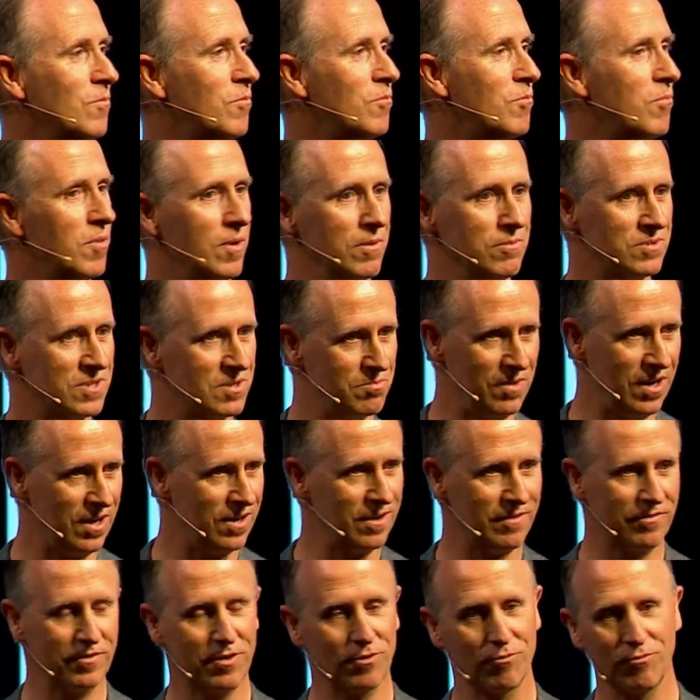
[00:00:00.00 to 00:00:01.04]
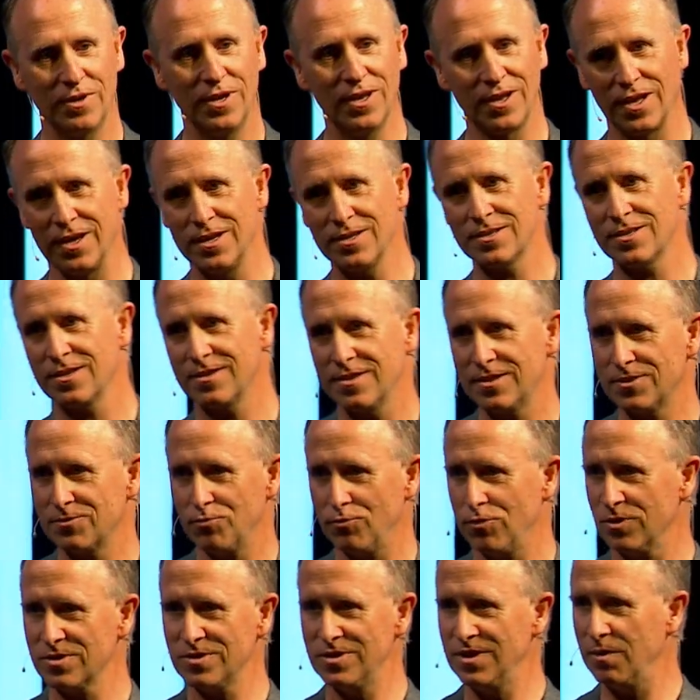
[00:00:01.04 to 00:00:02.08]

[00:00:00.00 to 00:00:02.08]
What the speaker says: But I'm smart enough to realize that this wasn't